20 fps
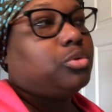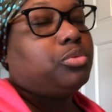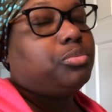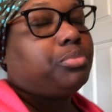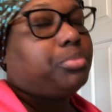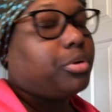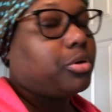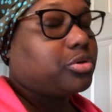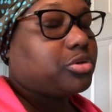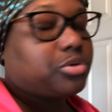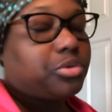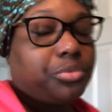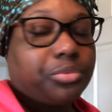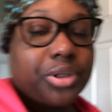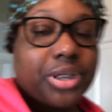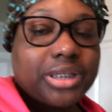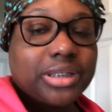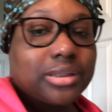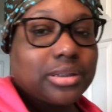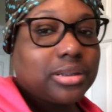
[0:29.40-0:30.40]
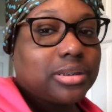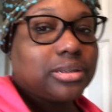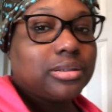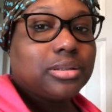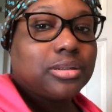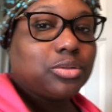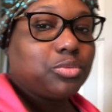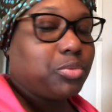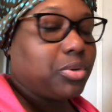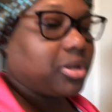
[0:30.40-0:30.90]
personal
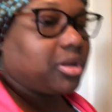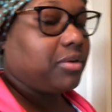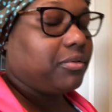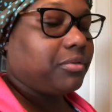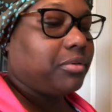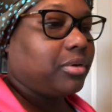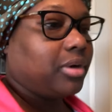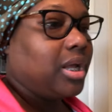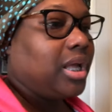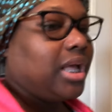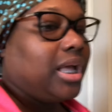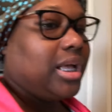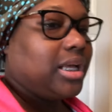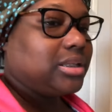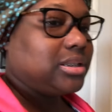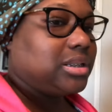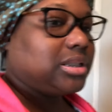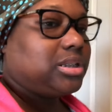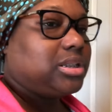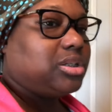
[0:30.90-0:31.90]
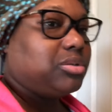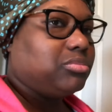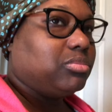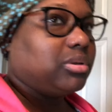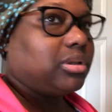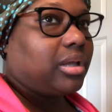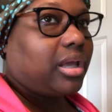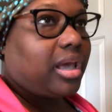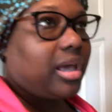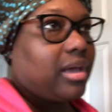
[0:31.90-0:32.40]
reasons, whatever. I just didn't
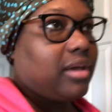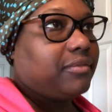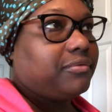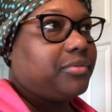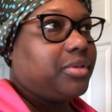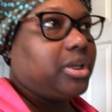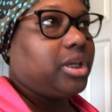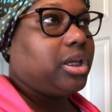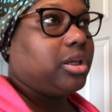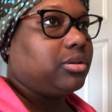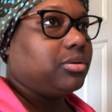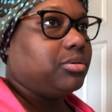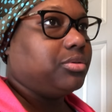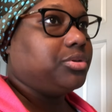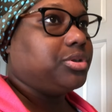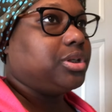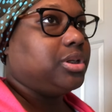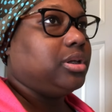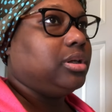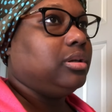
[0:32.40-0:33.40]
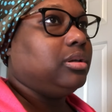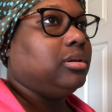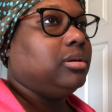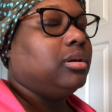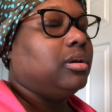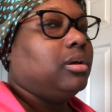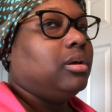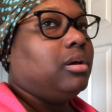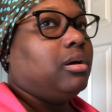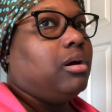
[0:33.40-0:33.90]
really have the energy
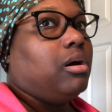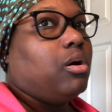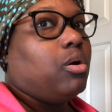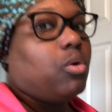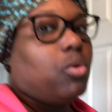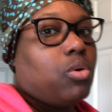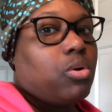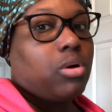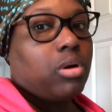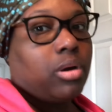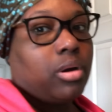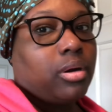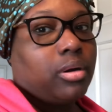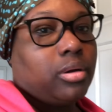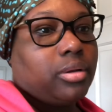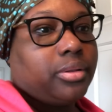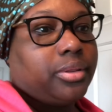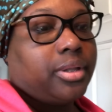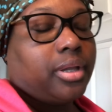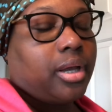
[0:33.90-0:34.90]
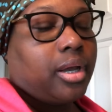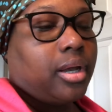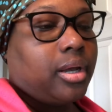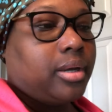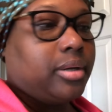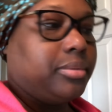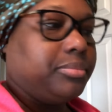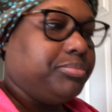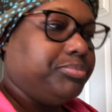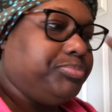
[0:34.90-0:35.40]
or
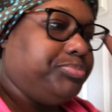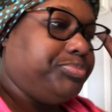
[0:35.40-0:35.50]
the